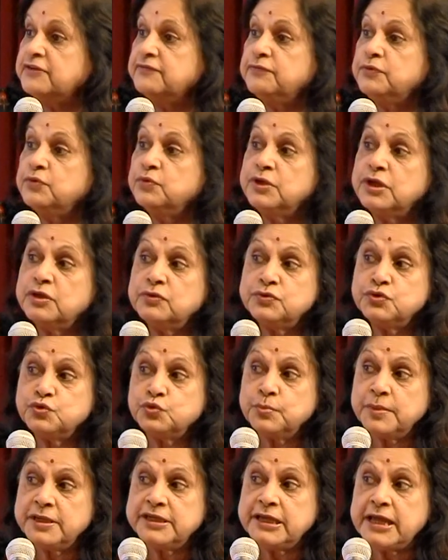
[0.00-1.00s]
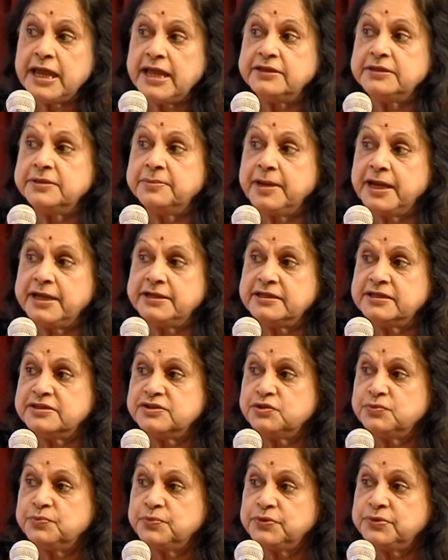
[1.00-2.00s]
if you give too many
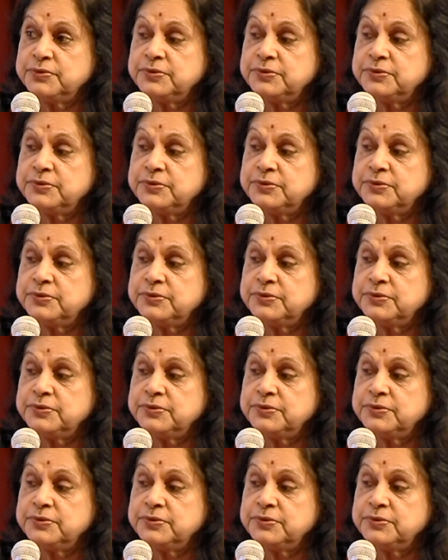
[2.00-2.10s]
antibiotics, you